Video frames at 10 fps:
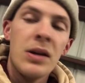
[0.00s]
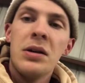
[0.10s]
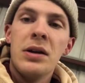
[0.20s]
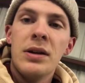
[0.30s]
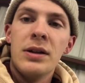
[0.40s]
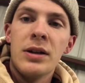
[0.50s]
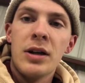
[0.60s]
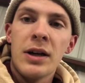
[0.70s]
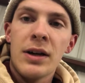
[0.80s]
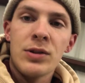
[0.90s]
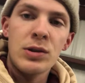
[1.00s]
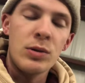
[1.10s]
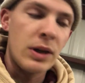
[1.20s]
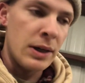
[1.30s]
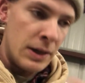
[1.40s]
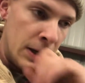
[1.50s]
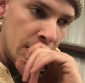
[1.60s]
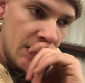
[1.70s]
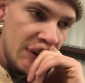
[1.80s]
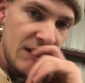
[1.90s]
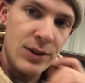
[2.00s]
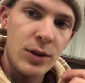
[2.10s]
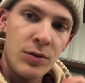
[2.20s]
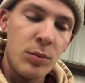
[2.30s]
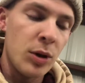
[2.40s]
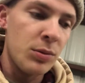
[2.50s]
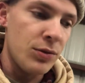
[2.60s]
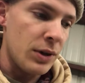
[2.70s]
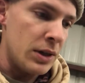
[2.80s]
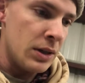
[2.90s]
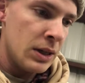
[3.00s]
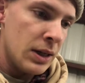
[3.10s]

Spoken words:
And I also got a hacksaw from Harbor Freight